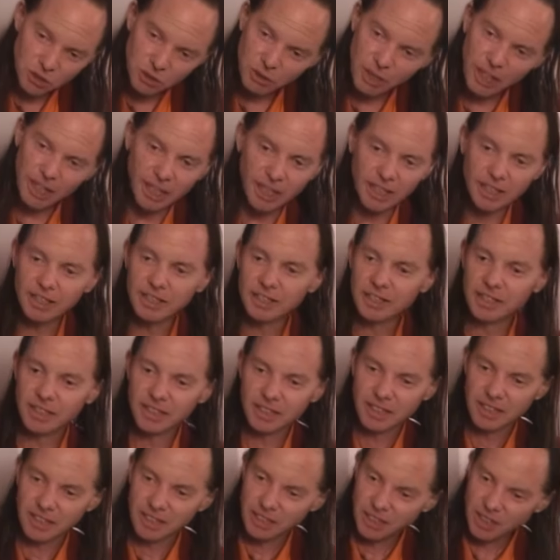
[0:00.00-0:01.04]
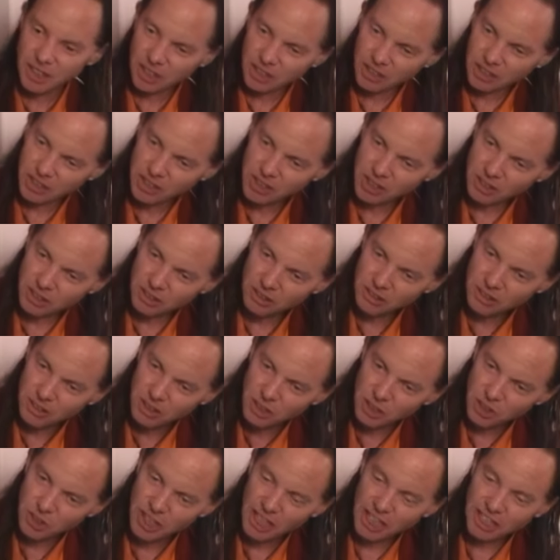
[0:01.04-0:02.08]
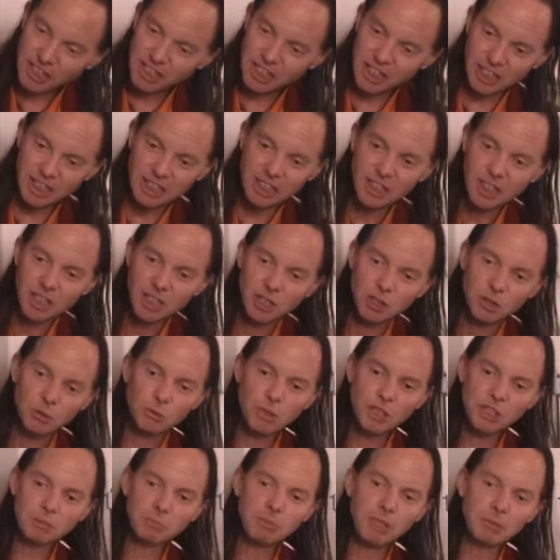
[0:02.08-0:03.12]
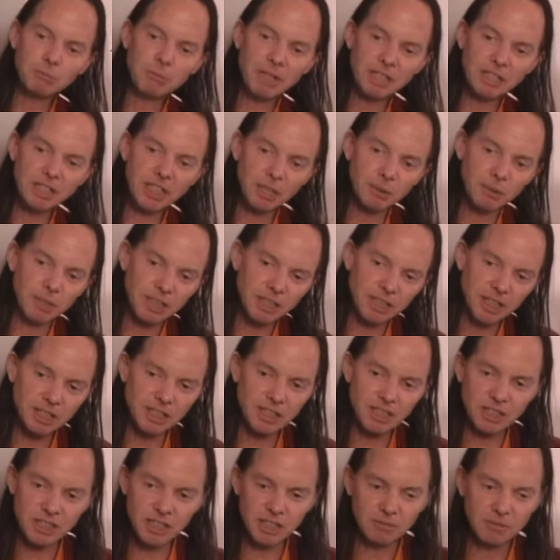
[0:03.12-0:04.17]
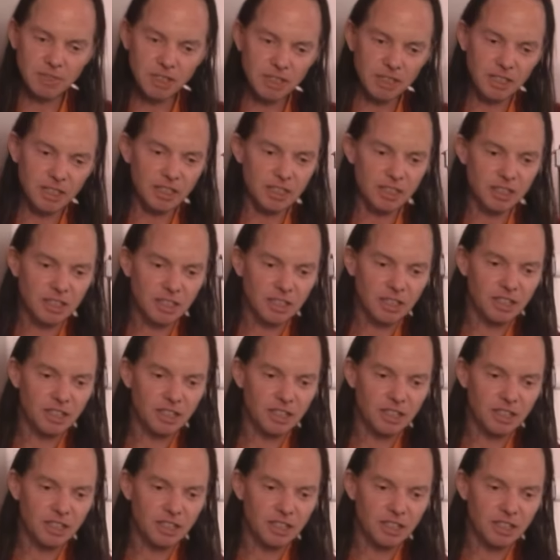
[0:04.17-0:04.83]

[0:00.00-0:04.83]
trail. There's no. You can't see it. What's Big Mate say Chan Missing?